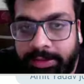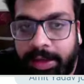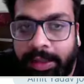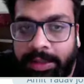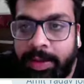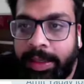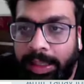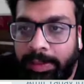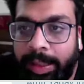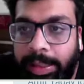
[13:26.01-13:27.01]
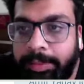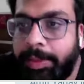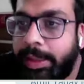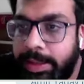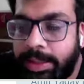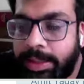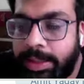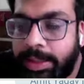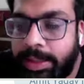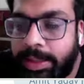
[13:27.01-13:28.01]
far as 2020 pre is
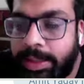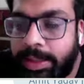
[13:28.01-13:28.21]
concerned.